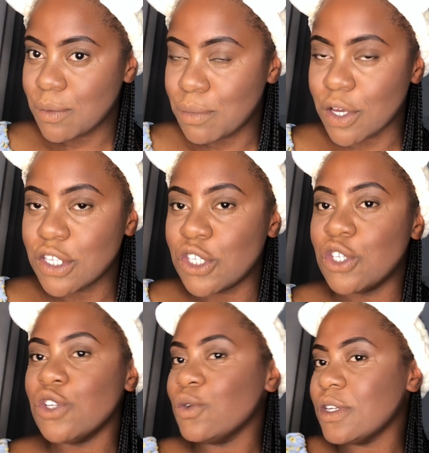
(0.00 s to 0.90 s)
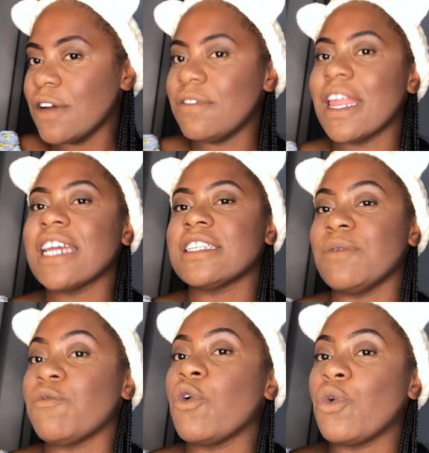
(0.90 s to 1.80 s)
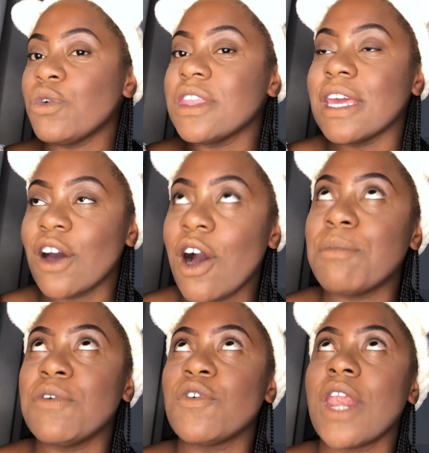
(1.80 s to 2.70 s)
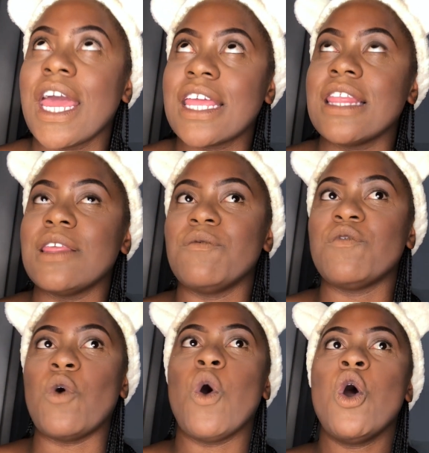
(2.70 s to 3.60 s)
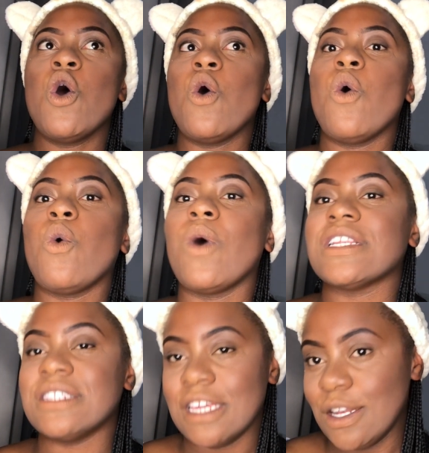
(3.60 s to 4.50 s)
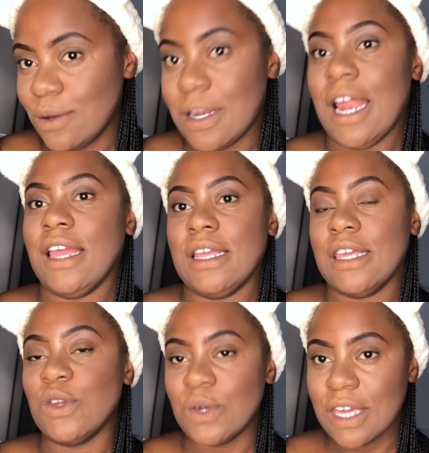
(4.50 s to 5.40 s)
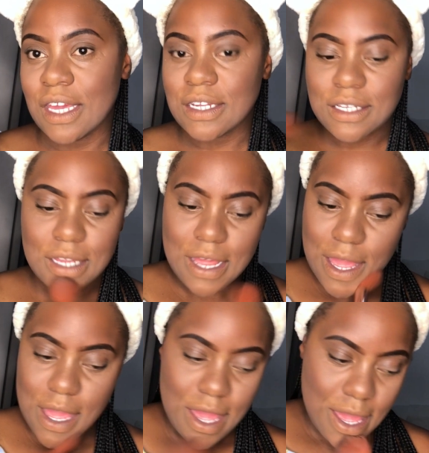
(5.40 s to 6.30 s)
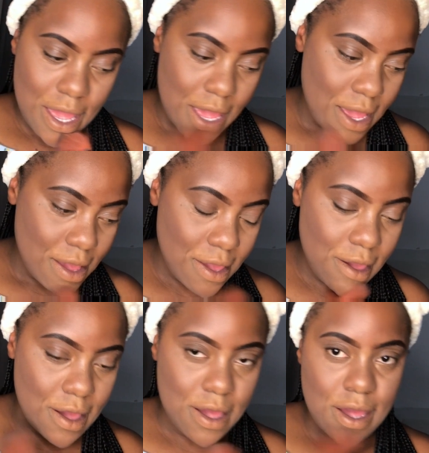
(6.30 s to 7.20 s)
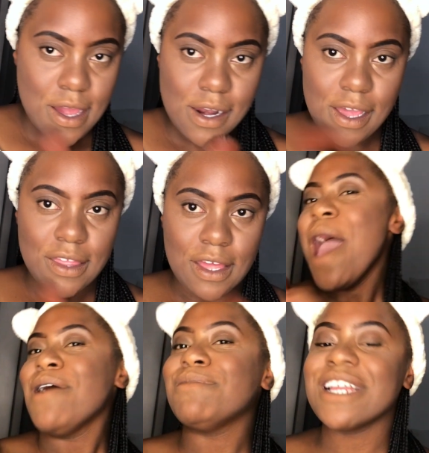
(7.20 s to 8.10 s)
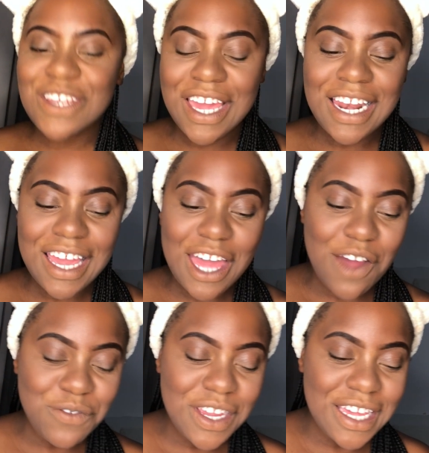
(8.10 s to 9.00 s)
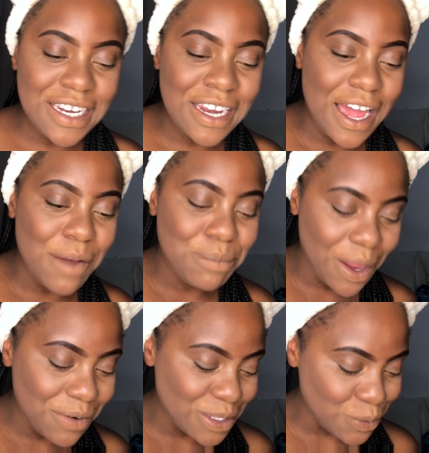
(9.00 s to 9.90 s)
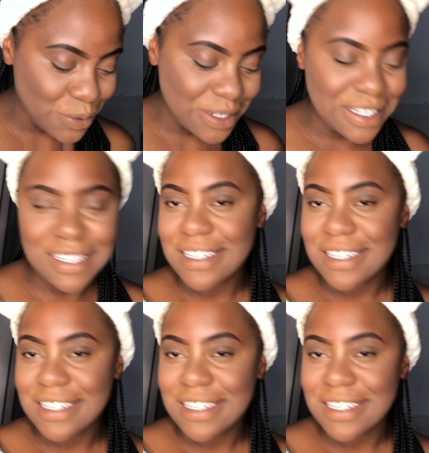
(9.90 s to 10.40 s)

Because you'd have liked them for who they are before liking them for what they look like. You get. Yeah, I like that. But you get, like, African parents won't